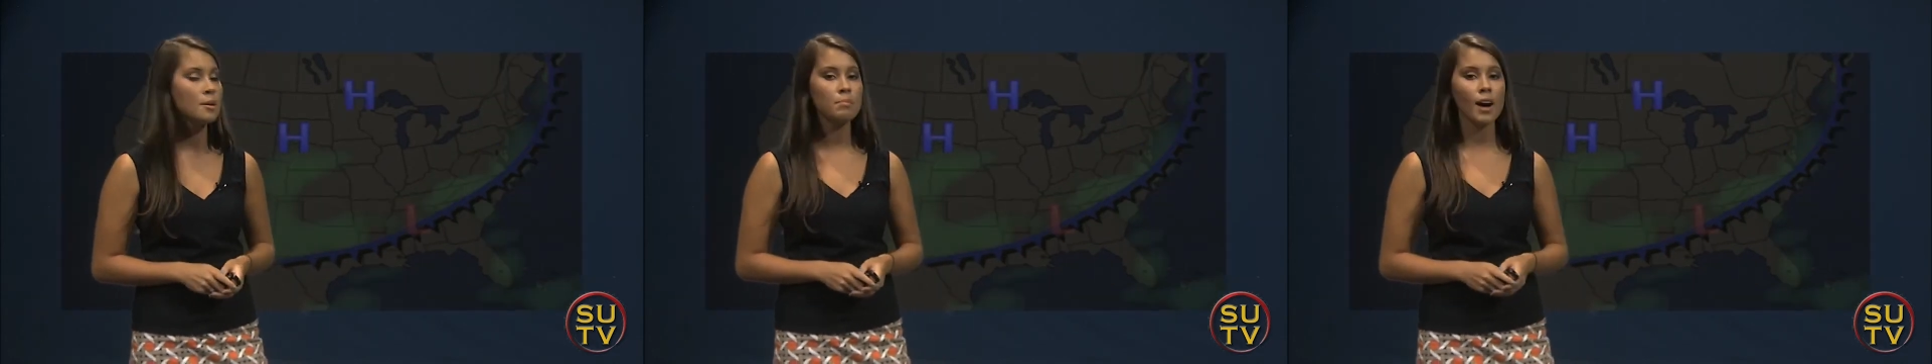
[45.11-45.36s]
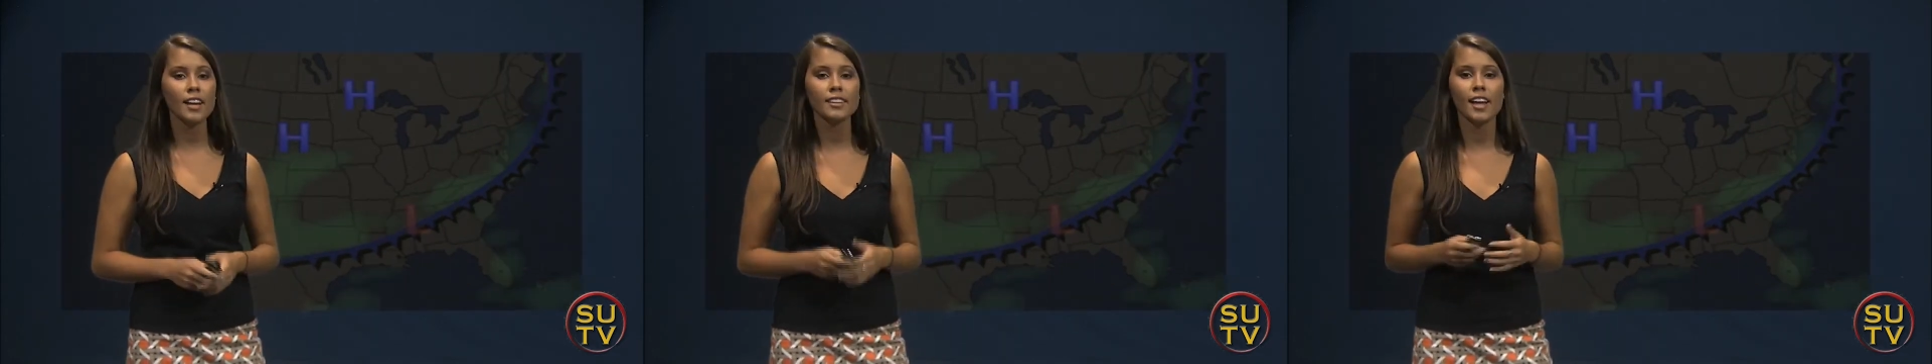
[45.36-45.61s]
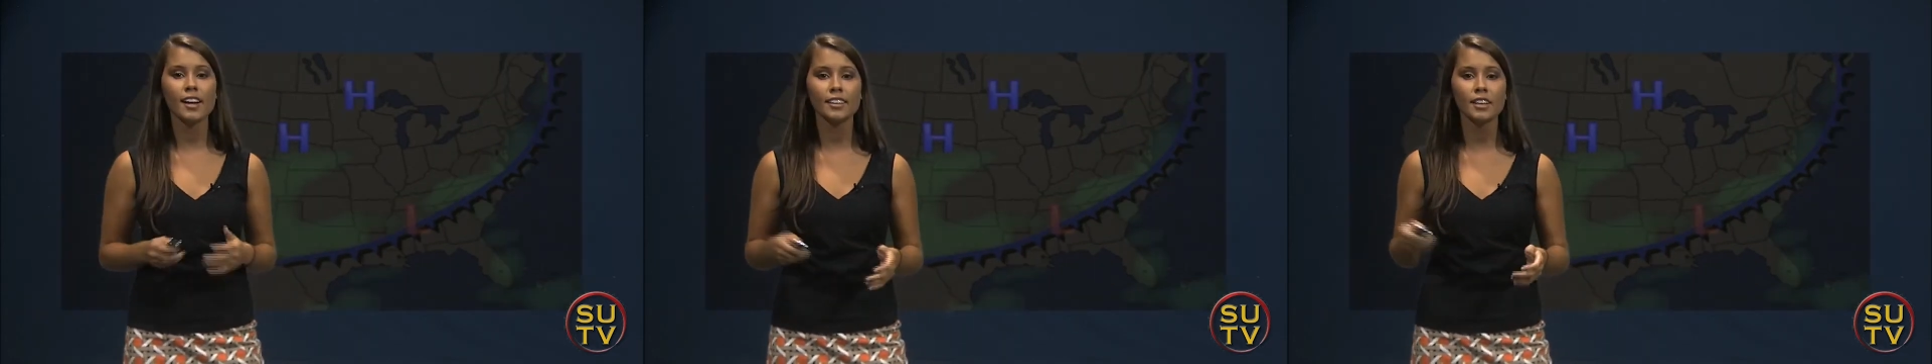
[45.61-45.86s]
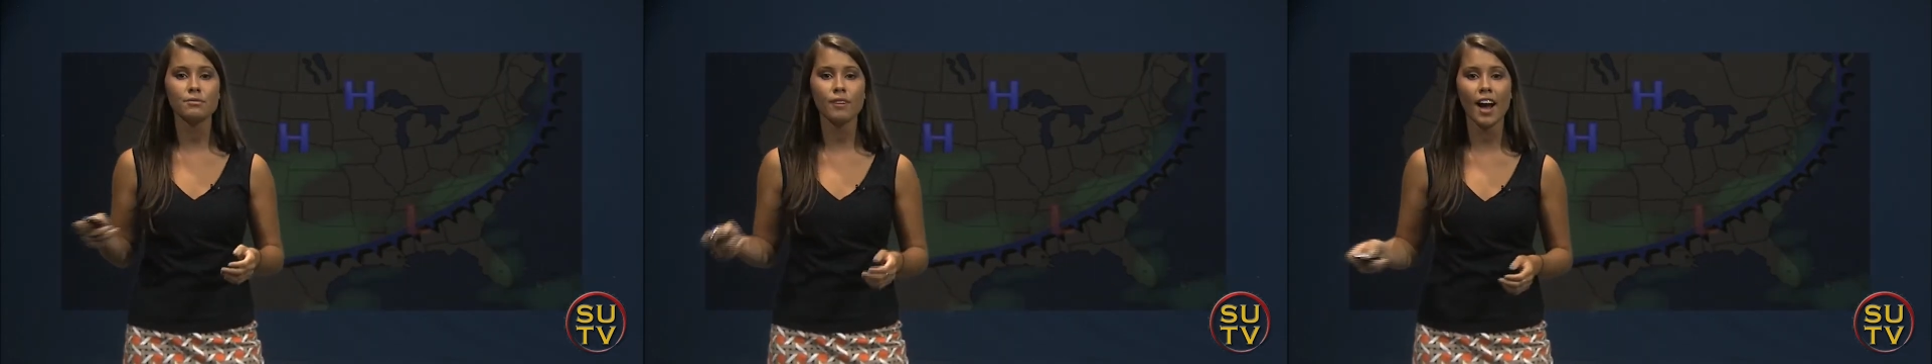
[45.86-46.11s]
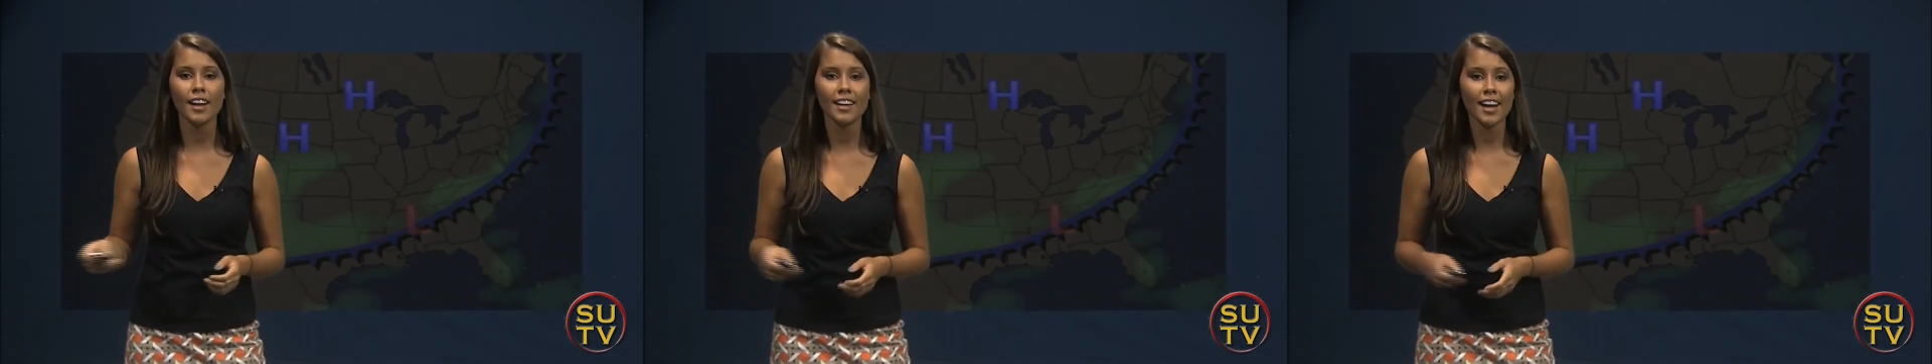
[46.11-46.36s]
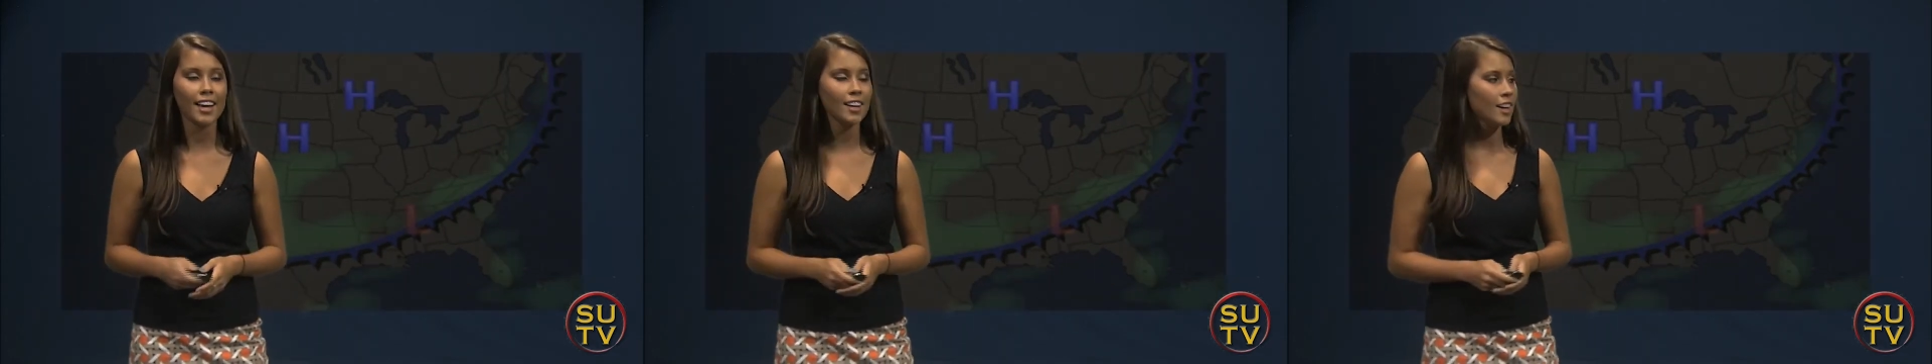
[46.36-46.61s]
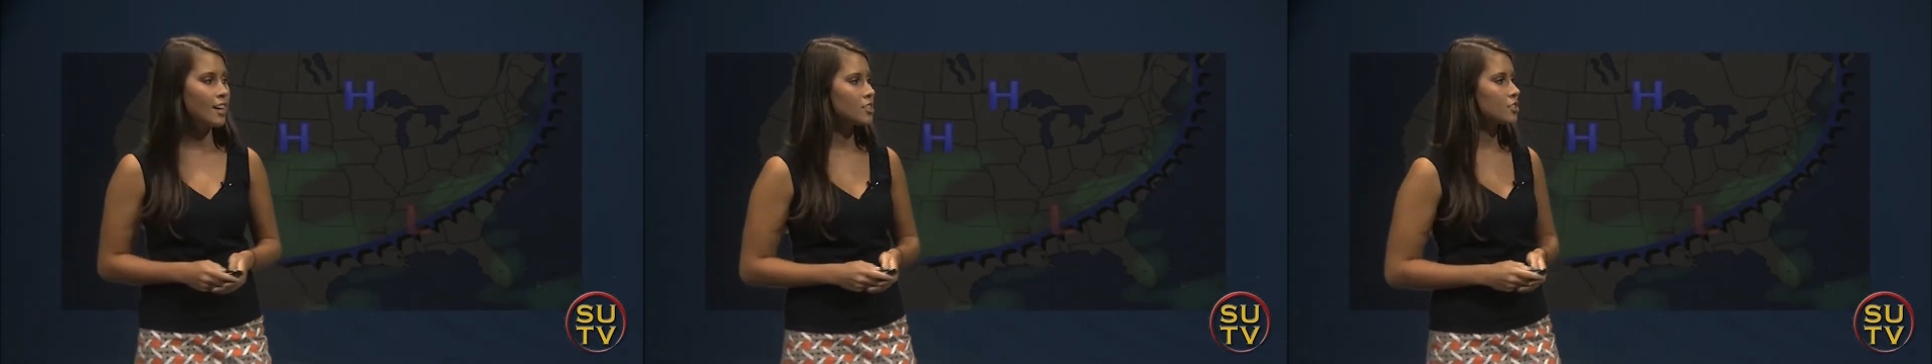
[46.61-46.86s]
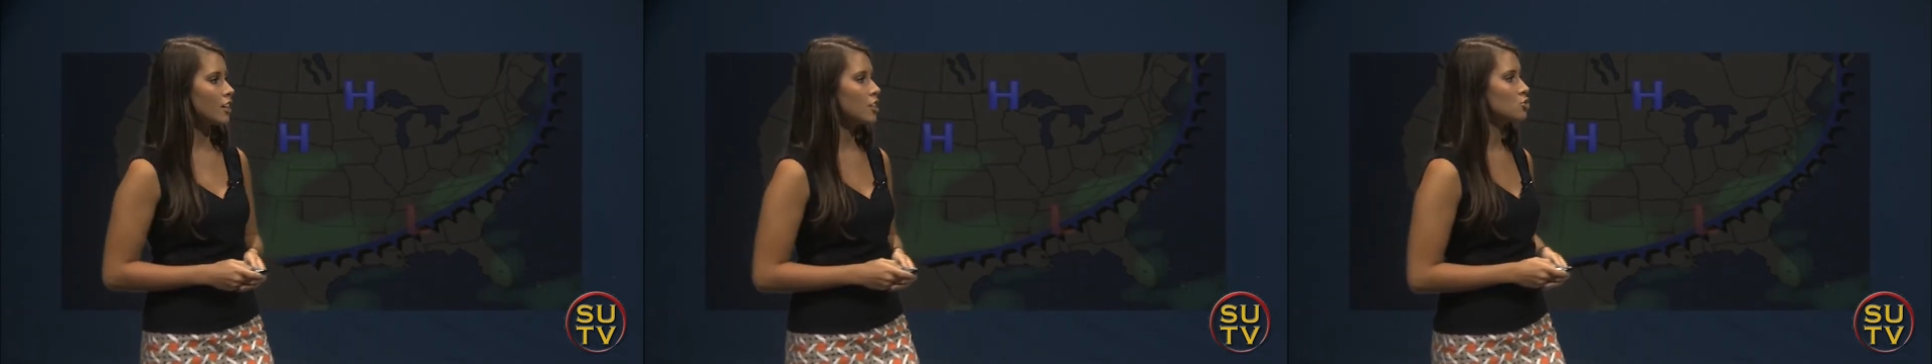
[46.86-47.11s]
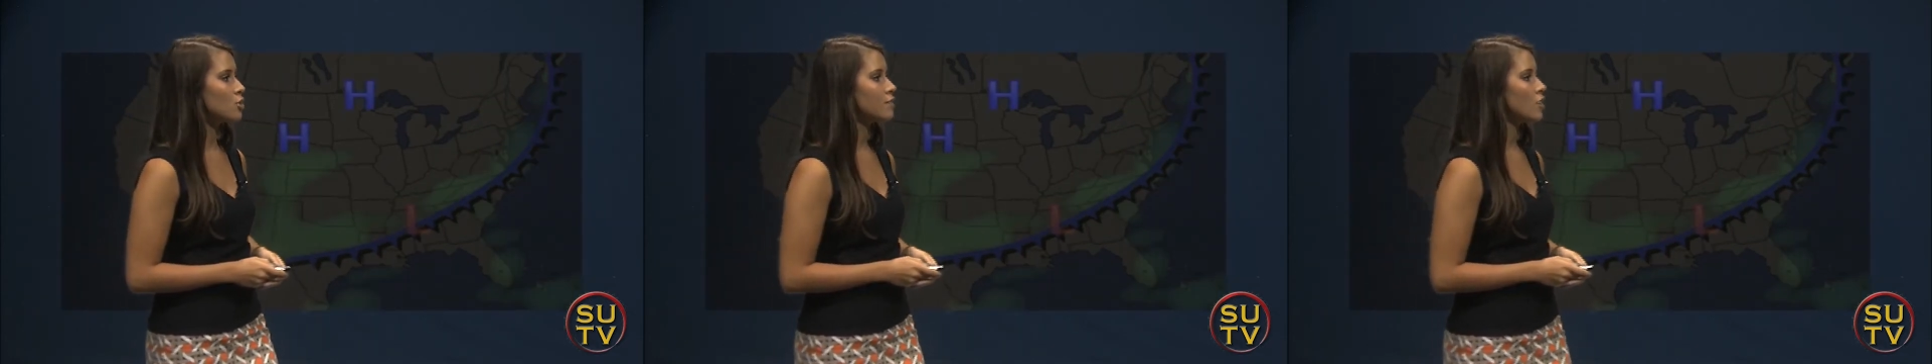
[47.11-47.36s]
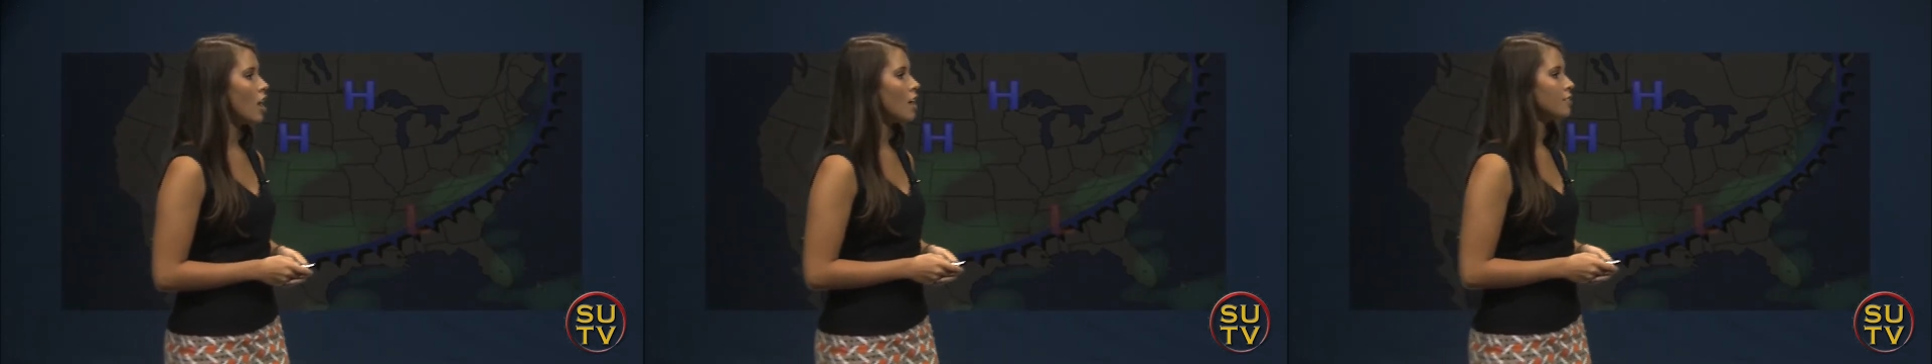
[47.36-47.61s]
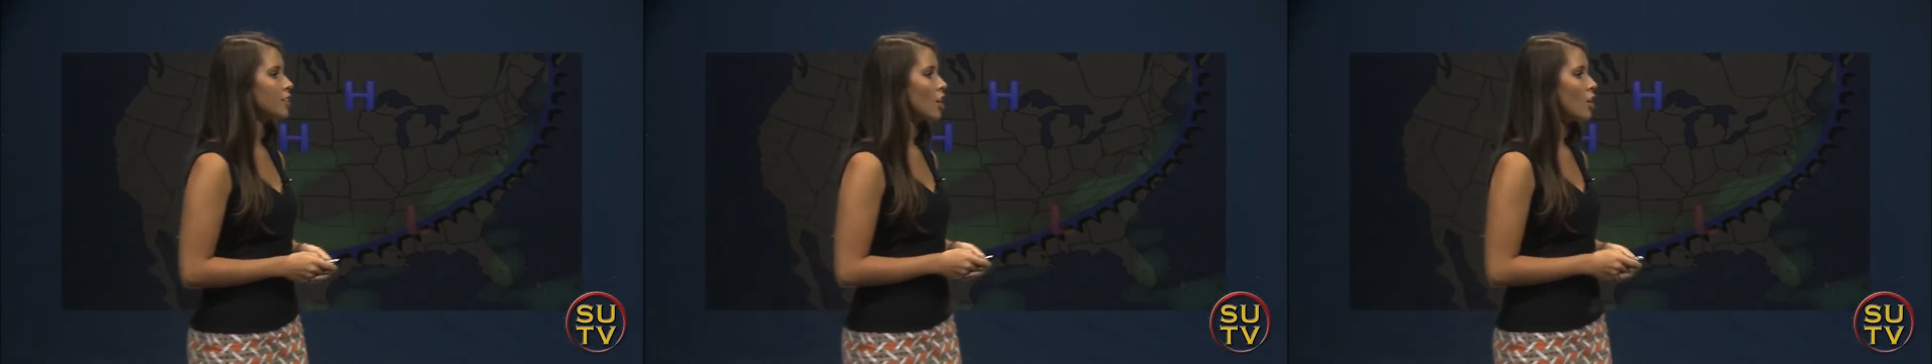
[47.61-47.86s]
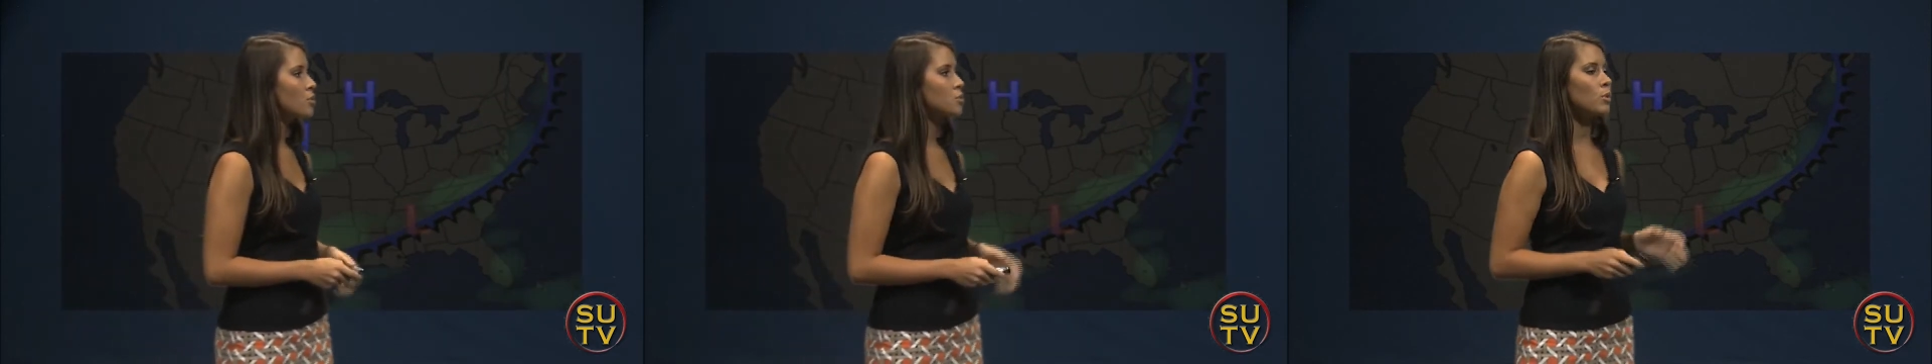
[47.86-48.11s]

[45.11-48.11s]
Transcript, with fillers: But luckily, Friday night, it's going to drift off the coast.